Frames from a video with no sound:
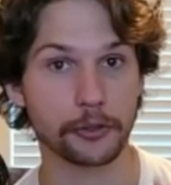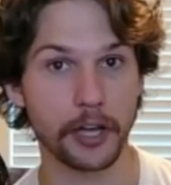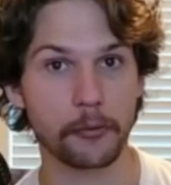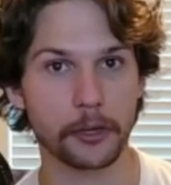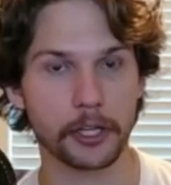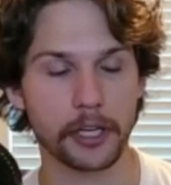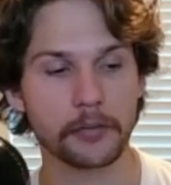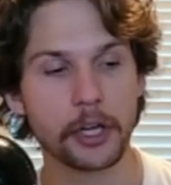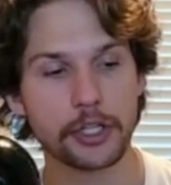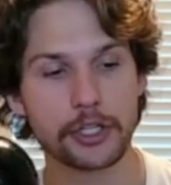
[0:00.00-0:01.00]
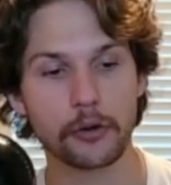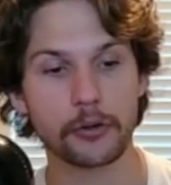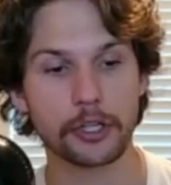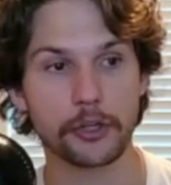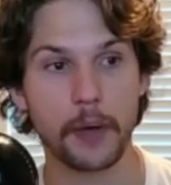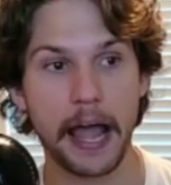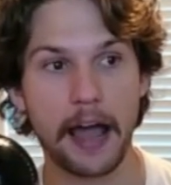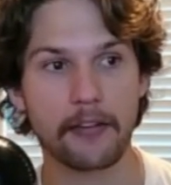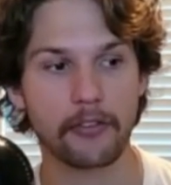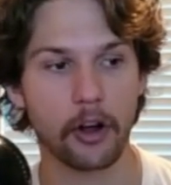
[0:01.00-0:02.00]
networking. So you
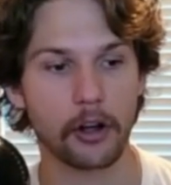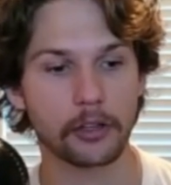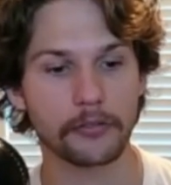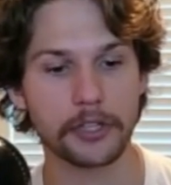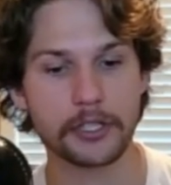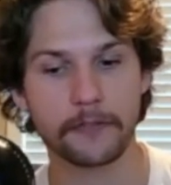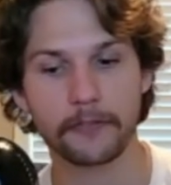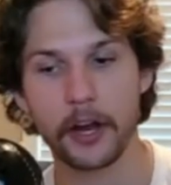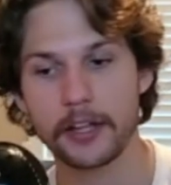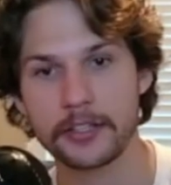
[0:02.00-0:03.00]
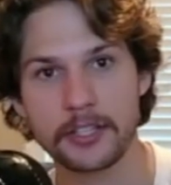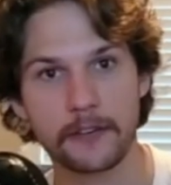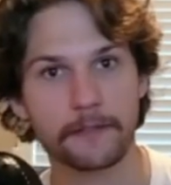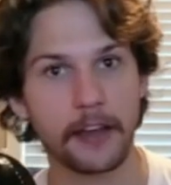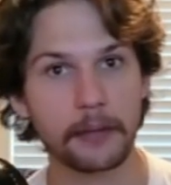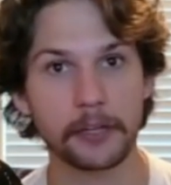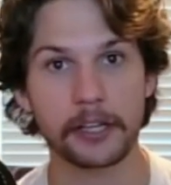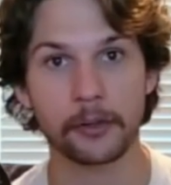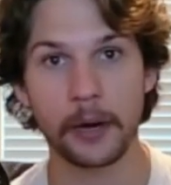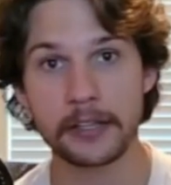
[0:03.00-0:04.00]
have all of these friends and family and
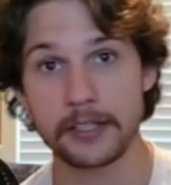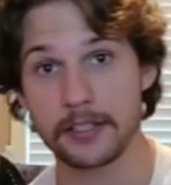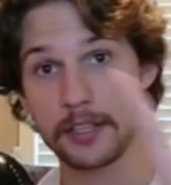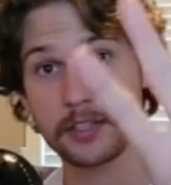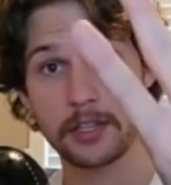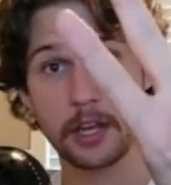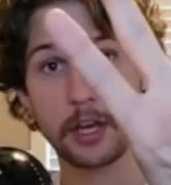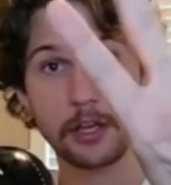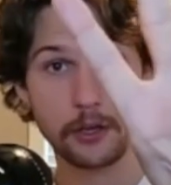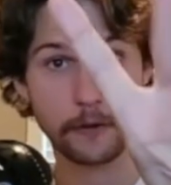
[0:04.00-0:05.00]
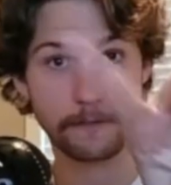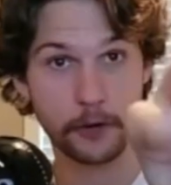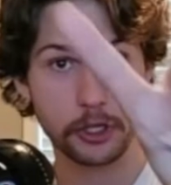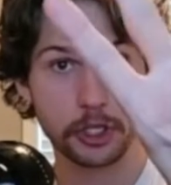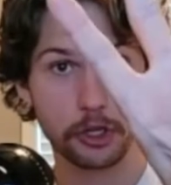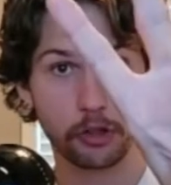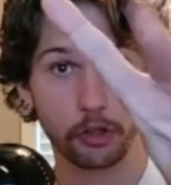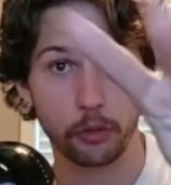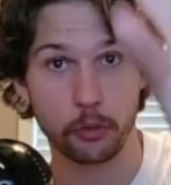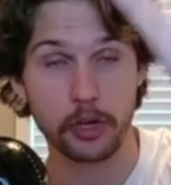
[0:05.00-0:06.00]
acquaintances, your first
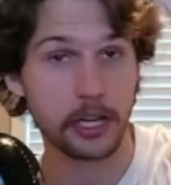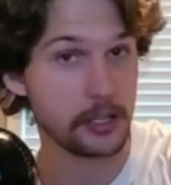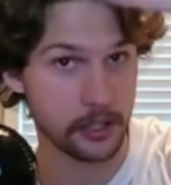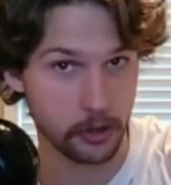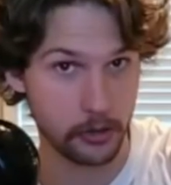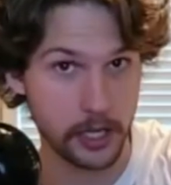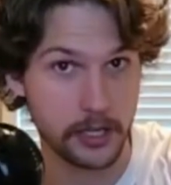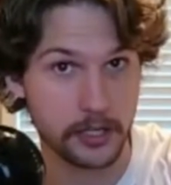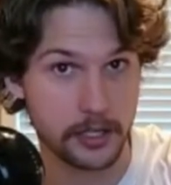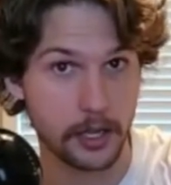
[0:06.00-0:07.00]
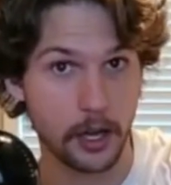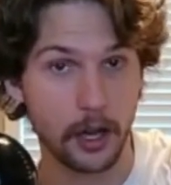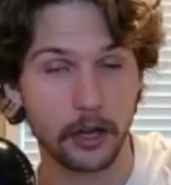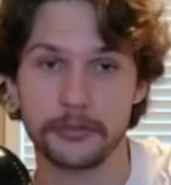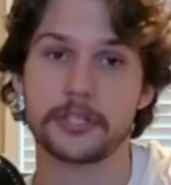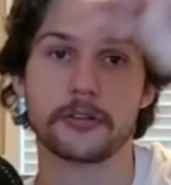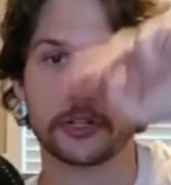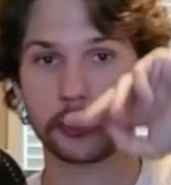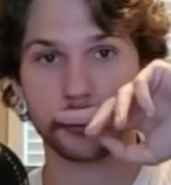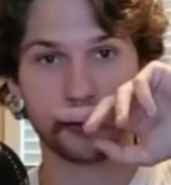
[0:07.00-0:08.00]
3 degrees of
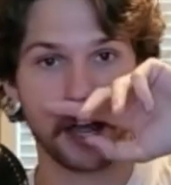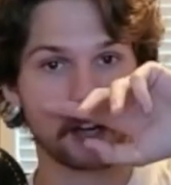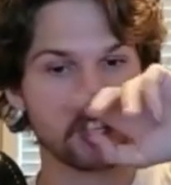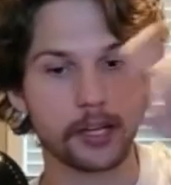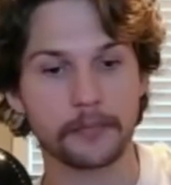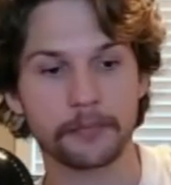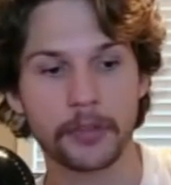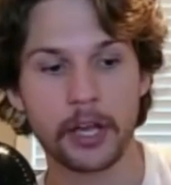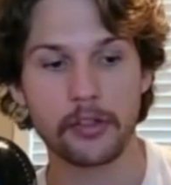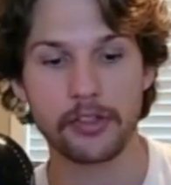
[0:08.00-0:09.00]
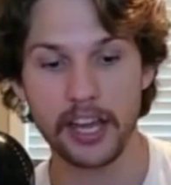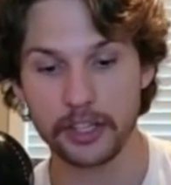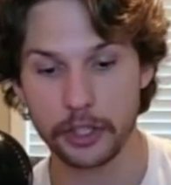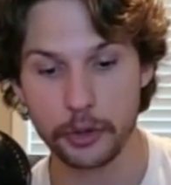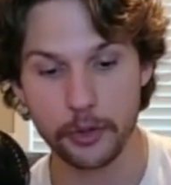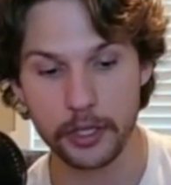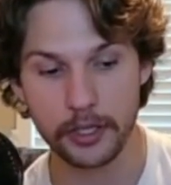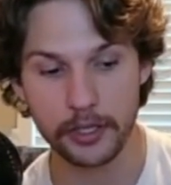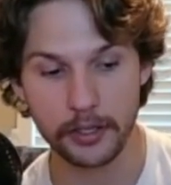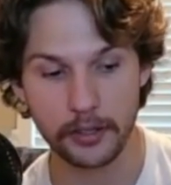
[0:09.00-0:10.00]
social interaction that you
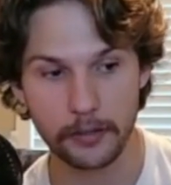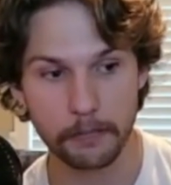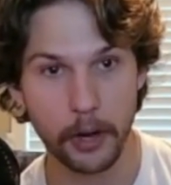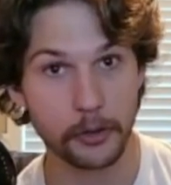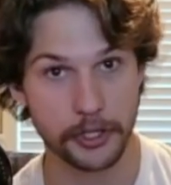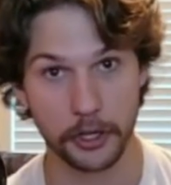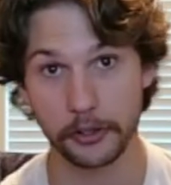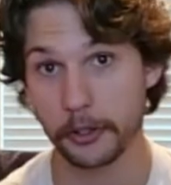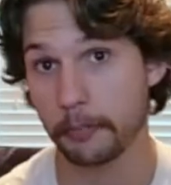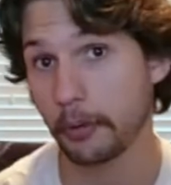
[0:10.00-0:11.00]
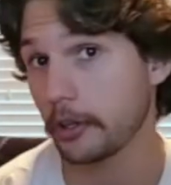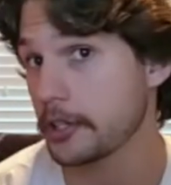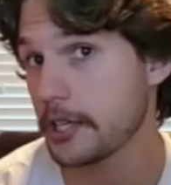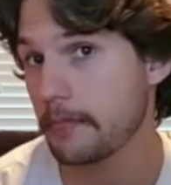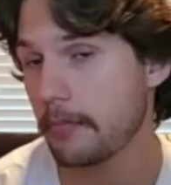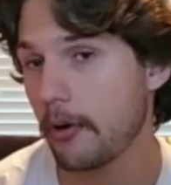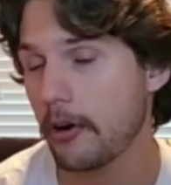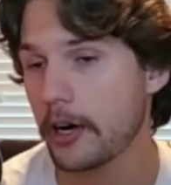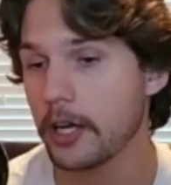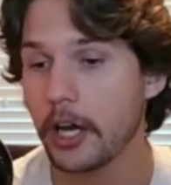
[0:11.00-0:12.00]
could post on their bulletin
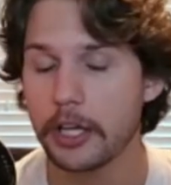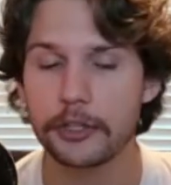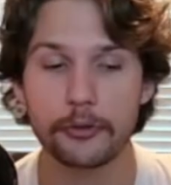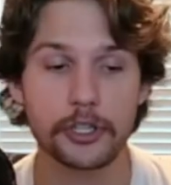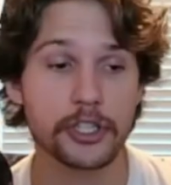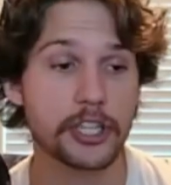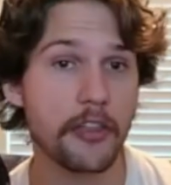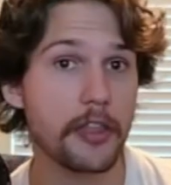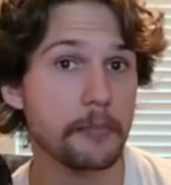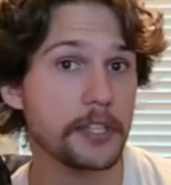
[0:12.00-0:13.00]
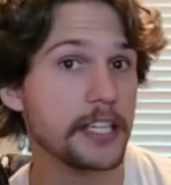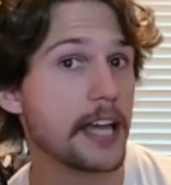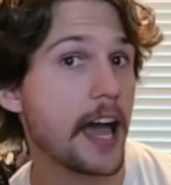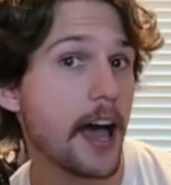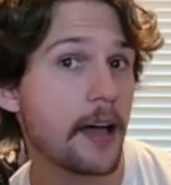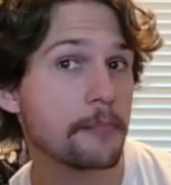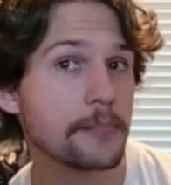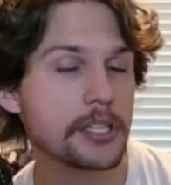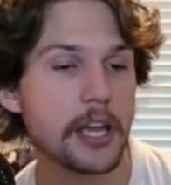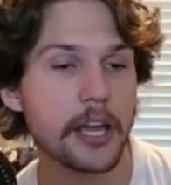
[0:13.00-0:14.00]
board, you could send them
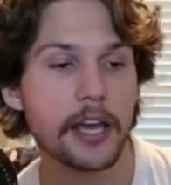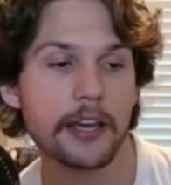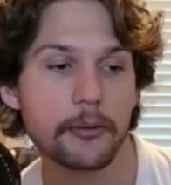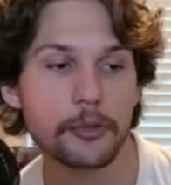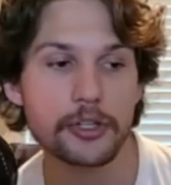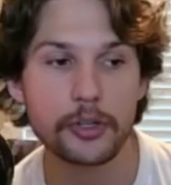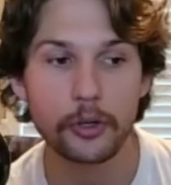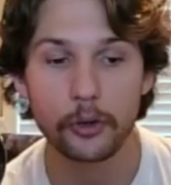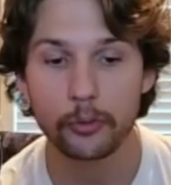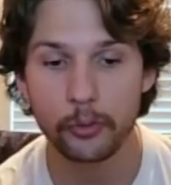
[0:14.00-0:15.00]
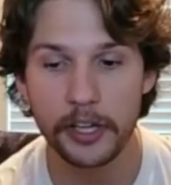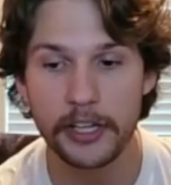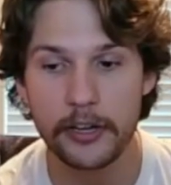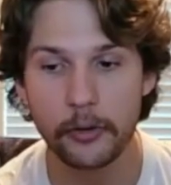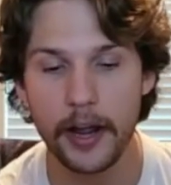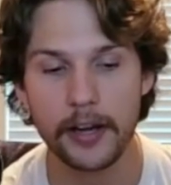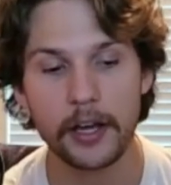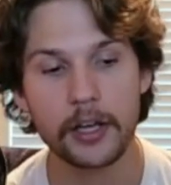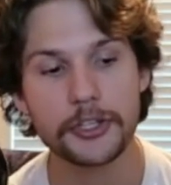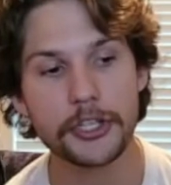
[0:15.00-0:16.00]
DMs. It was really great.
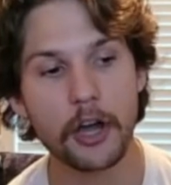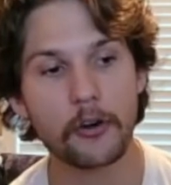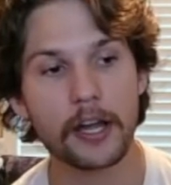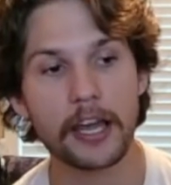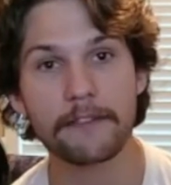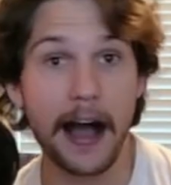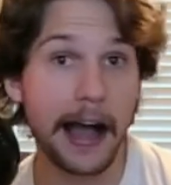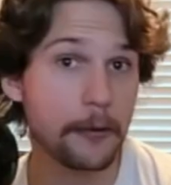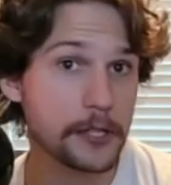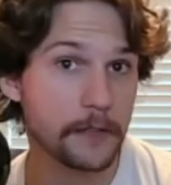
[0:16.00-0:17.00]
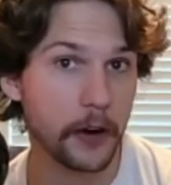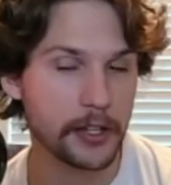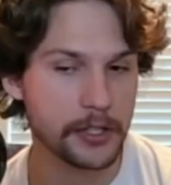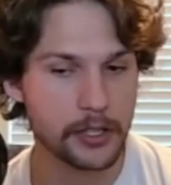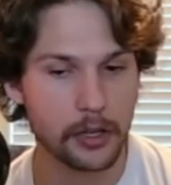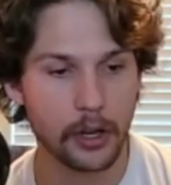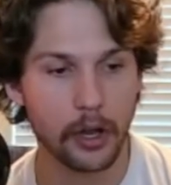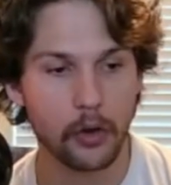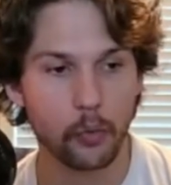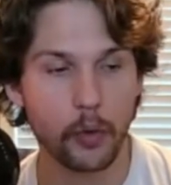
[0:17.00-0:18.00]
So if I was friends
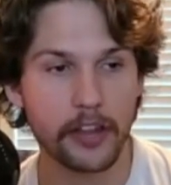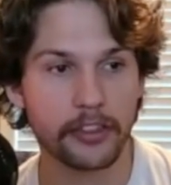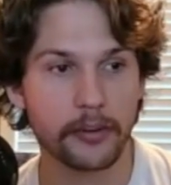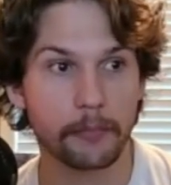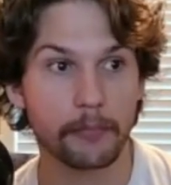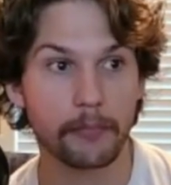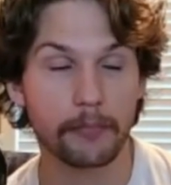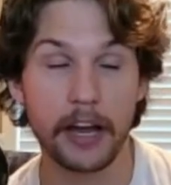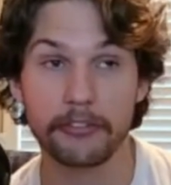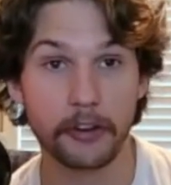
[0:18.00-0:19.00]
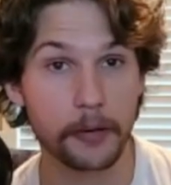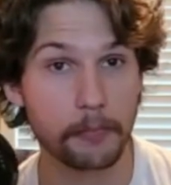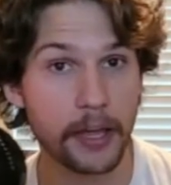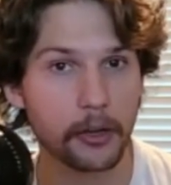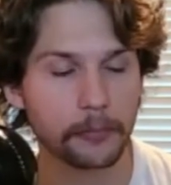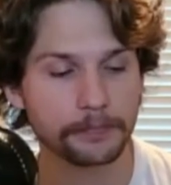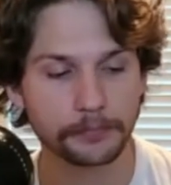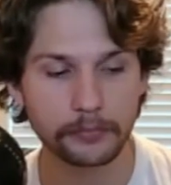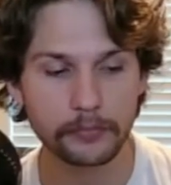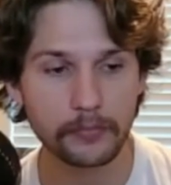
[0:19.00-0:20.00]
with my friend Bill
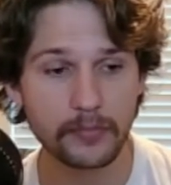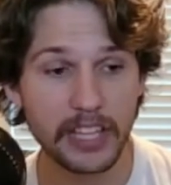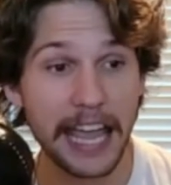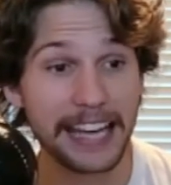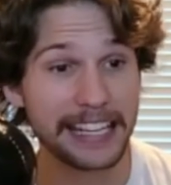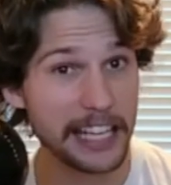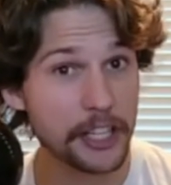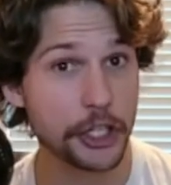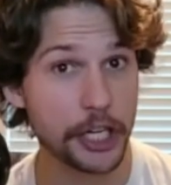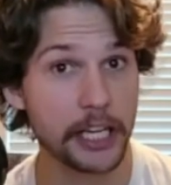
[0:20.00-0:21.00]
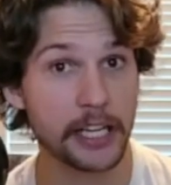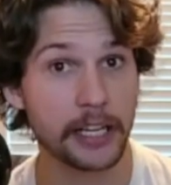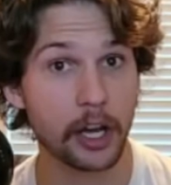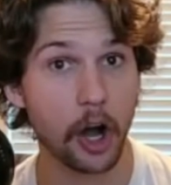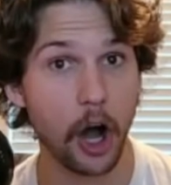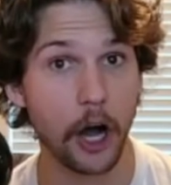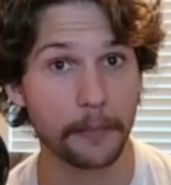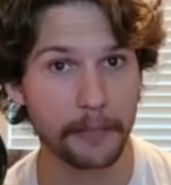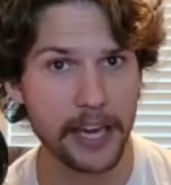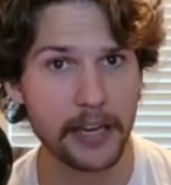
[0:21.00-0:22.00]
and he cheated on
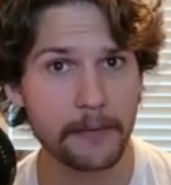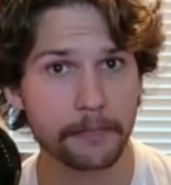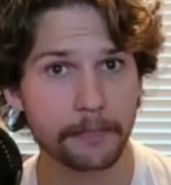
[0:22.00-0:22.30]
me